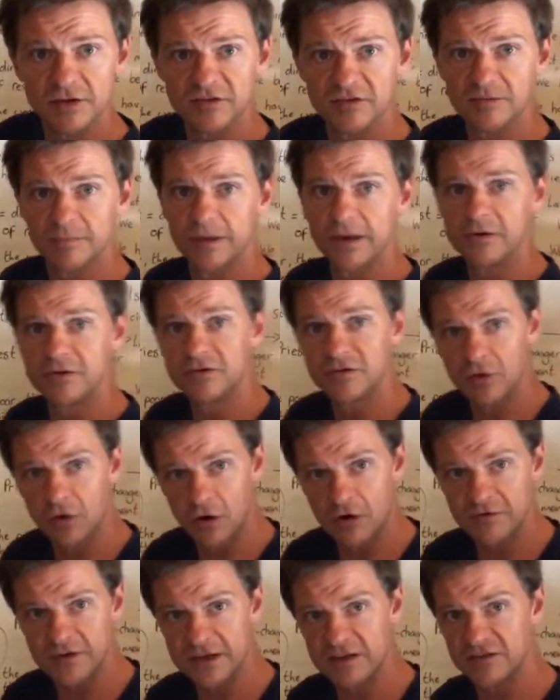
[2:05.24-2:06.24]
I suppose,
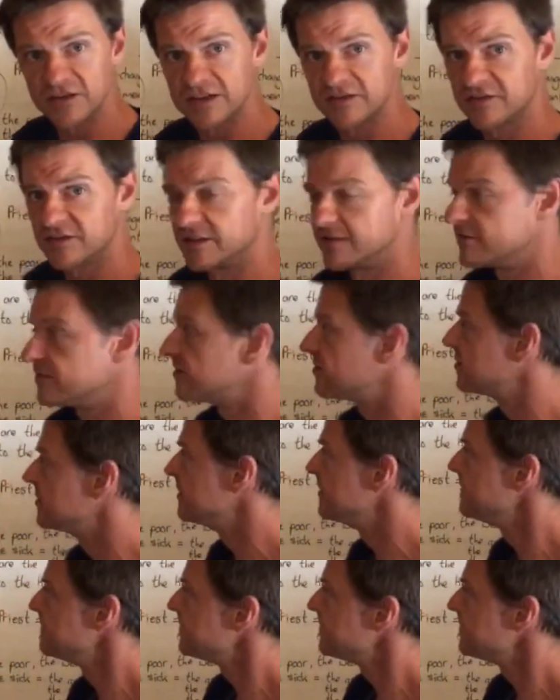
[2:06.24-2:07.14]
of existence.